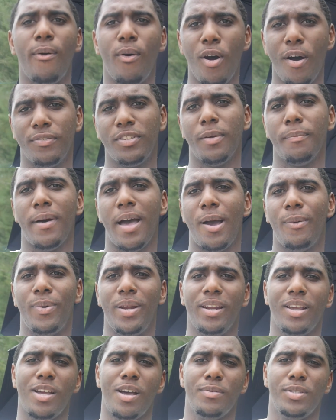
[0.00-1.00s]
off the bat, when
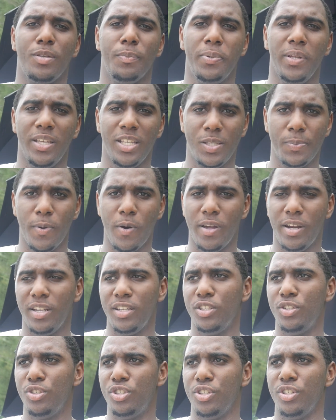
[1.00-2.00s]
it comes to plane
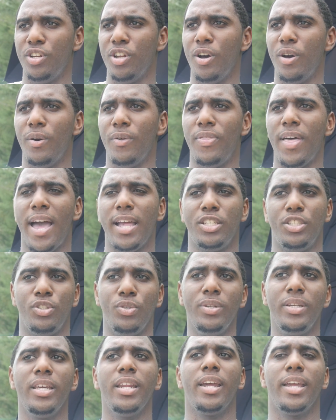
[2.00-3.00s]
spotting, you should know that
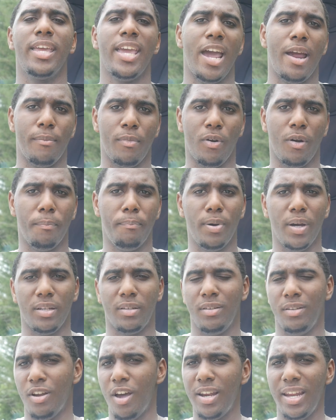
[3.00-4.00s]
you need a camera, but
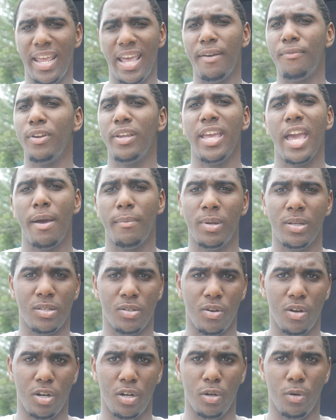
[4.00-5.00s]
not every camera is
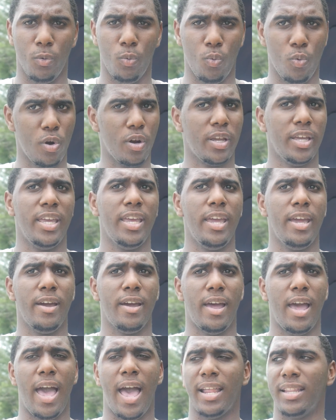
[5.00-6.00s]
going to work
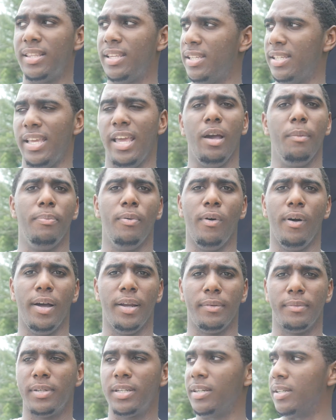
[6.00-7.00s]
here at this airport,
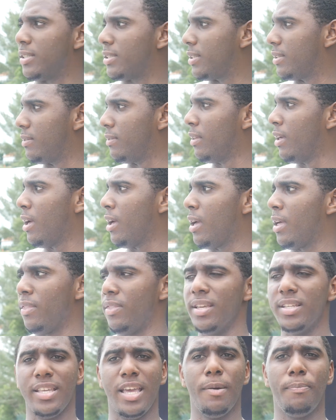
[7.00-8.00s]
because
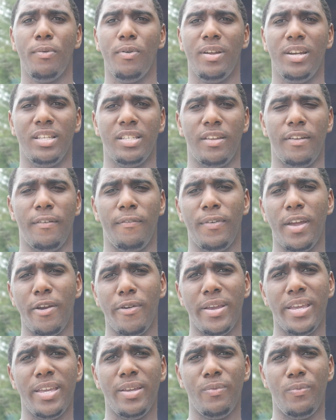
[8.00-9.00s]
this airport is a
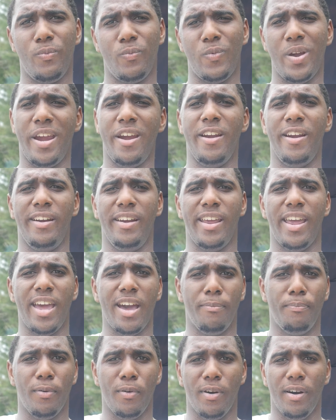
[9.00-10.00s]
very weird
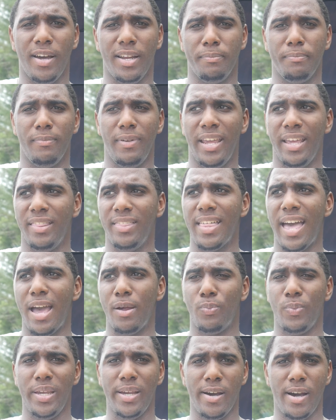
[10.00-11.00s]
airport in
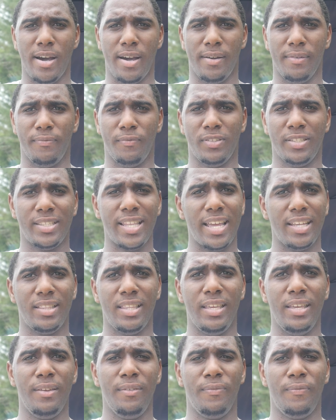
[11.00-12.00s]
that we are
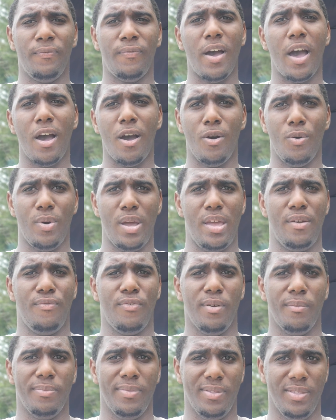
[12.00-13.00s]
slightly far away
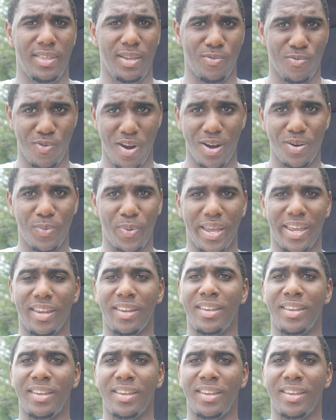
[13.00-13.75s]
from the runway.